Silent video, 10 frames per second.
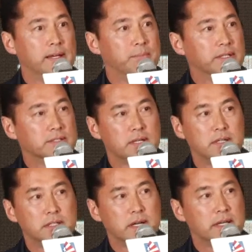because
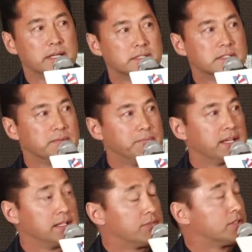Hong Kong has some
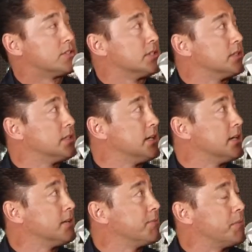magnificent
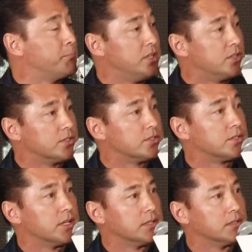
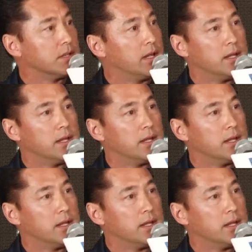beaches and